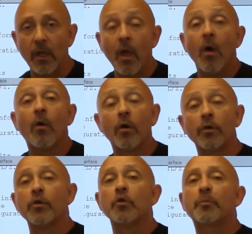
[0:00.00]
Or you
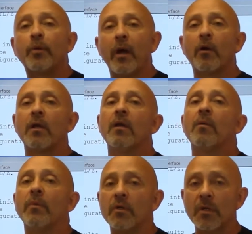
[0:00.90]
use priority
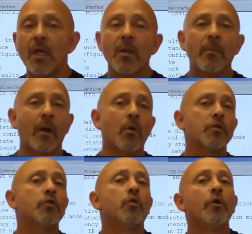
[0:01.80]
numbers. But I want you
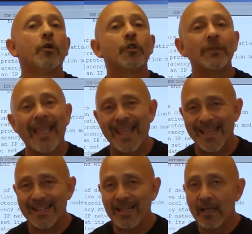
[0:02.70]
to
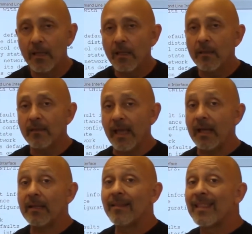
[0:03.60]
understand
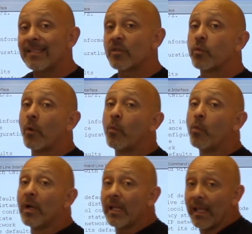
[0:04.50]
that this is what
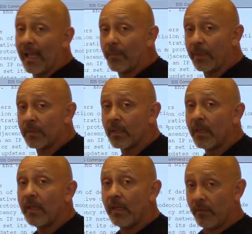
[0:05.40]
really happens
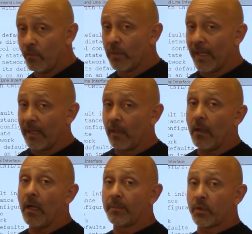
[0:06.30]
if you let it
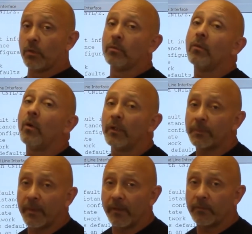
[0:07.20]
up to
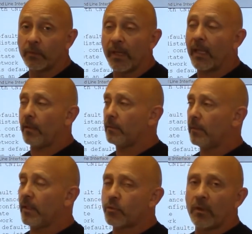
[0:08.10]
OSPF to, hey,
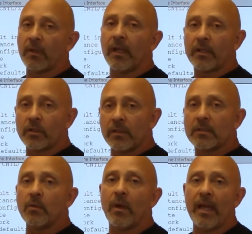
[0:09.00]
let's run an election, let's
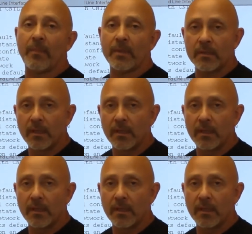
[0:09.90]
see what happens.